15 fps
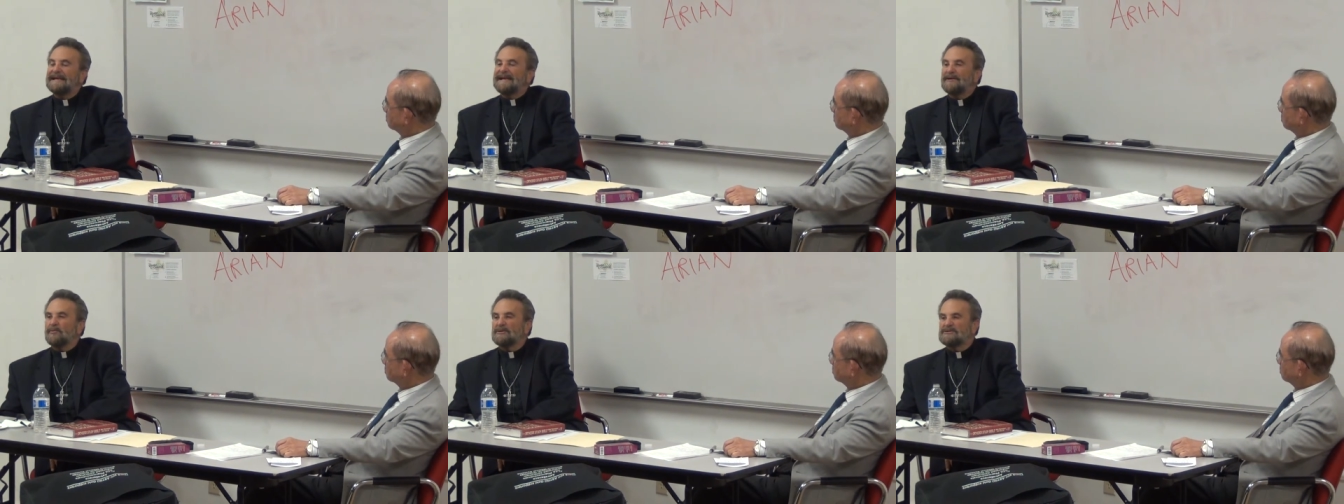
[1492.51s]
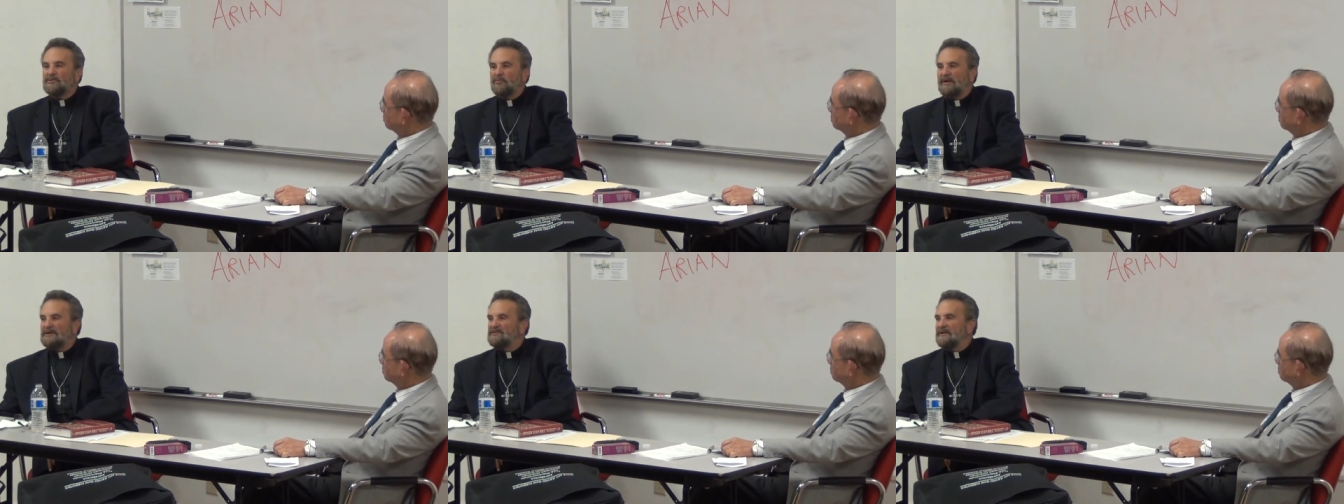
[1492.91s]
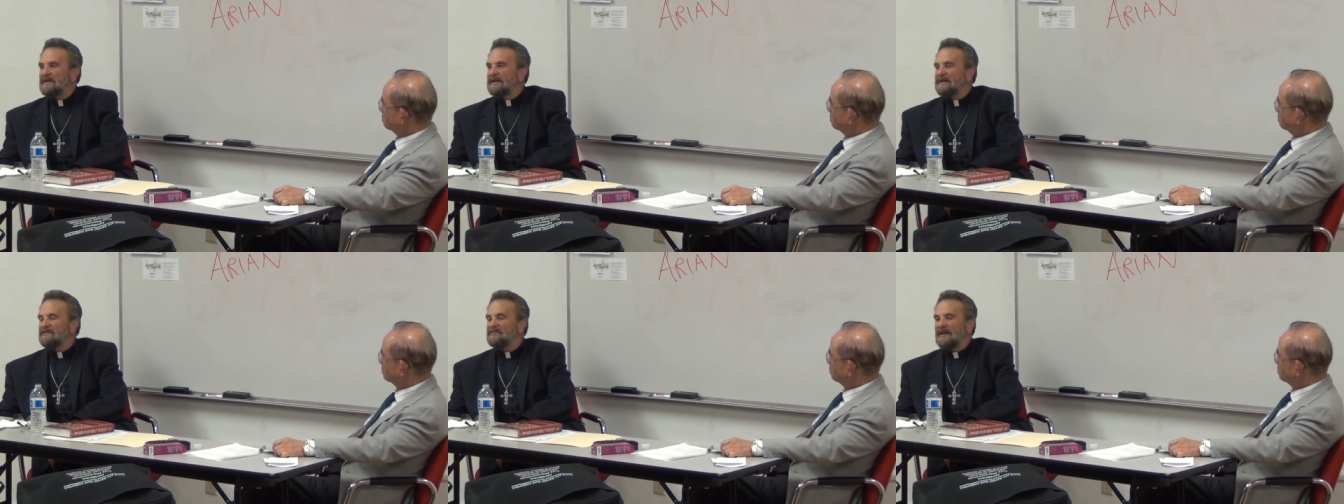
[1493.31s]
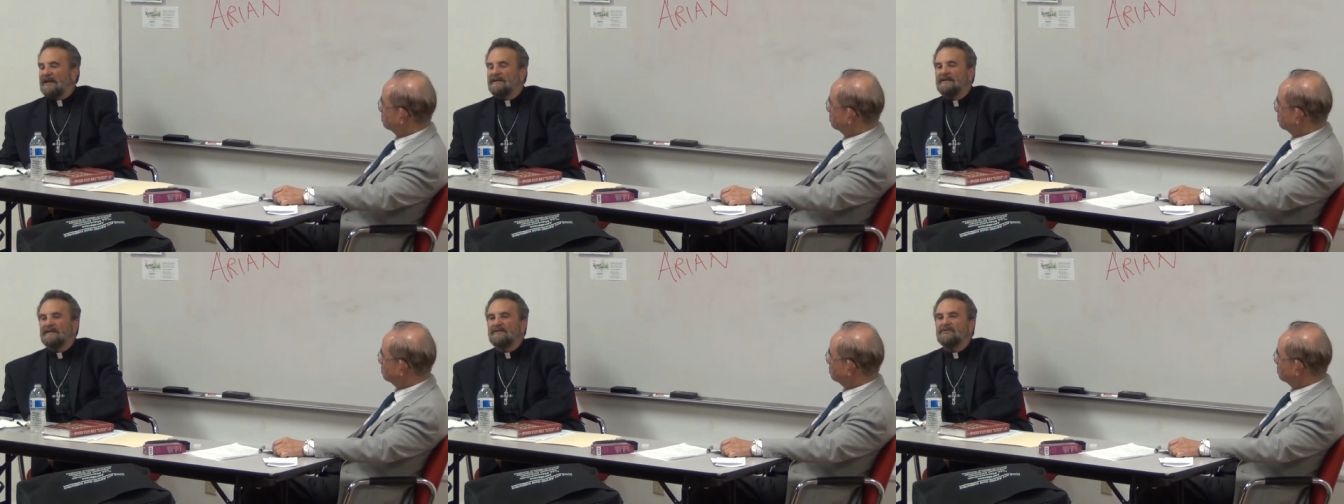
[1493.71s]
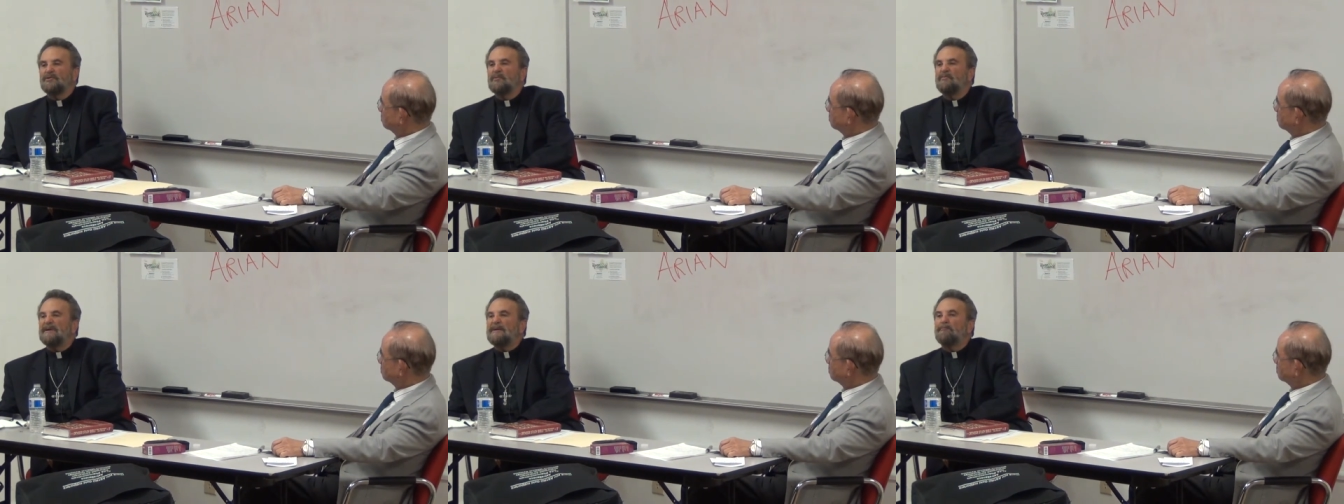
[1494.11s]
it was originally intended
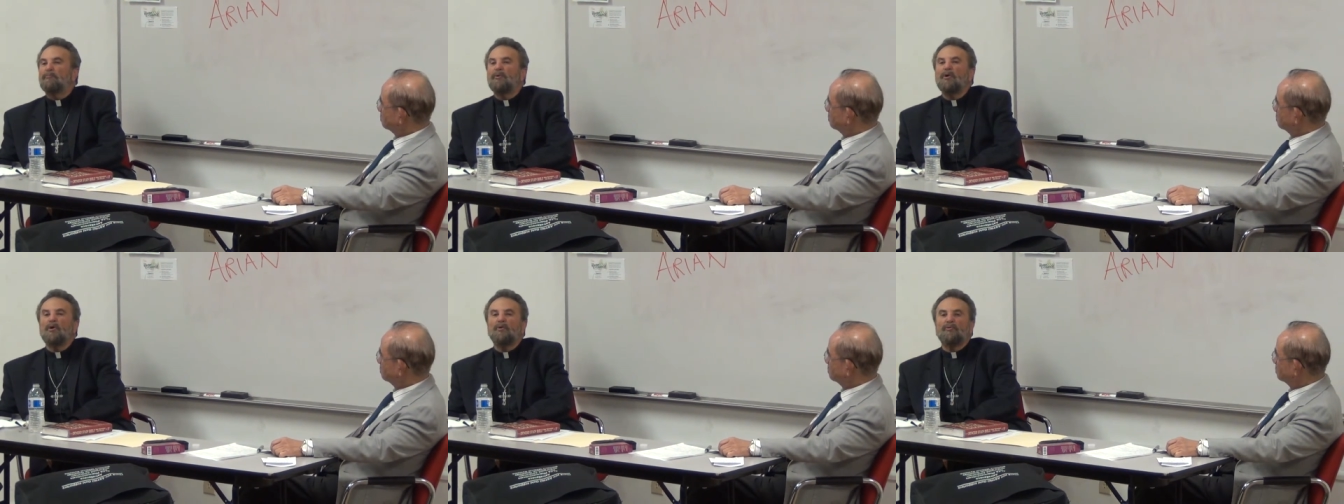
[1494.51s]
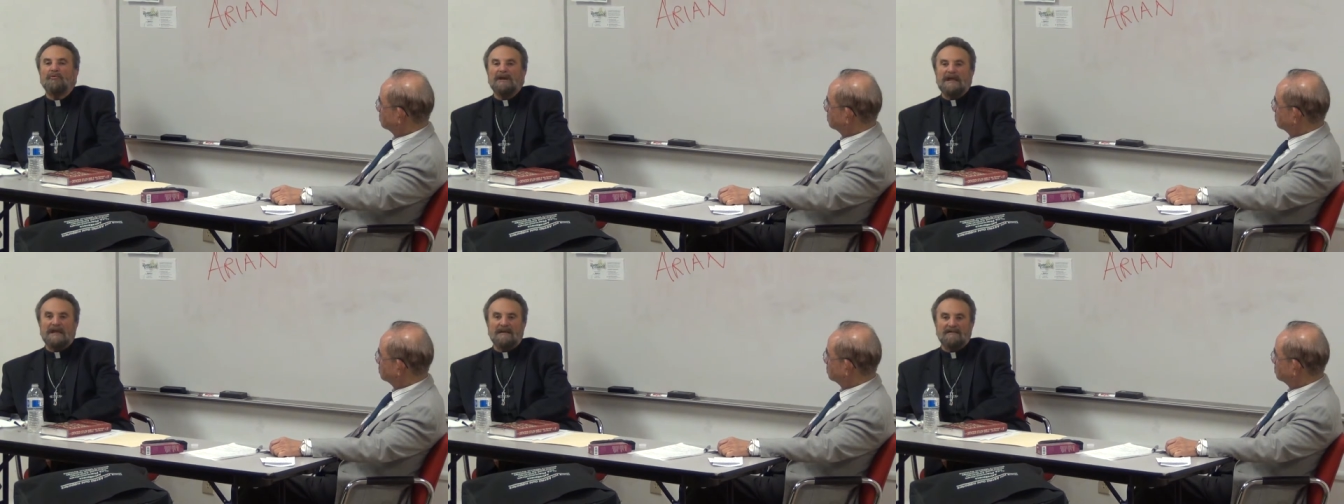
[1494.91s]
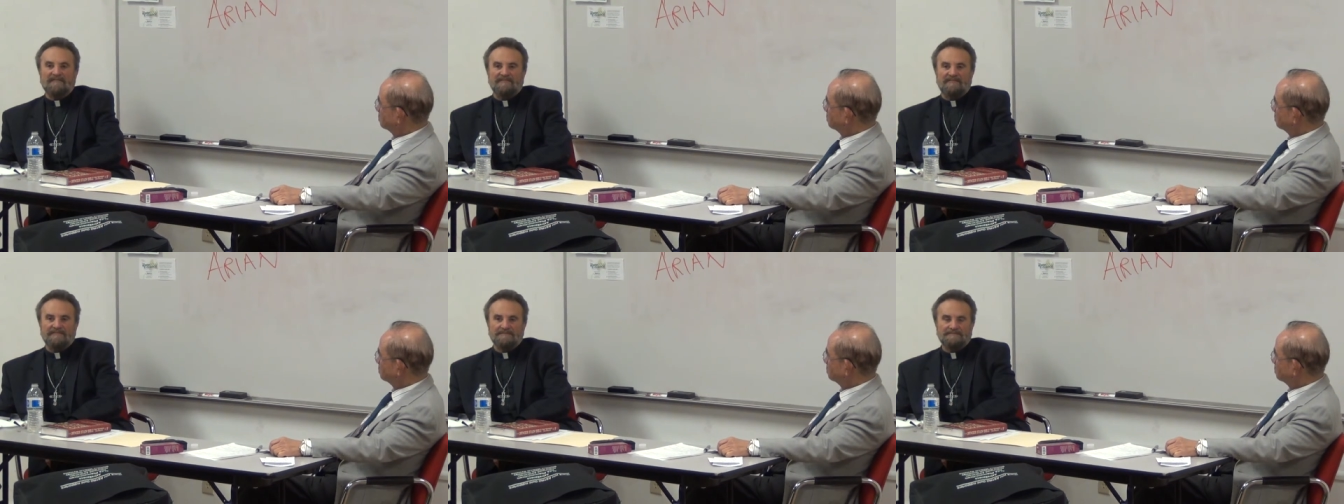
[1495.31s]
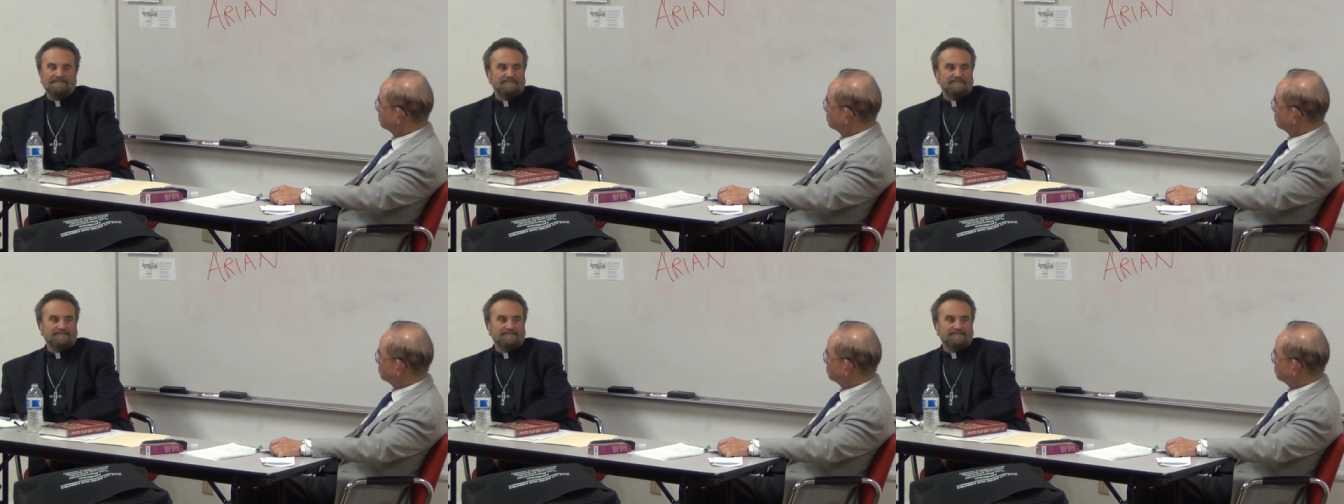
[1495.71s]
to be procreative.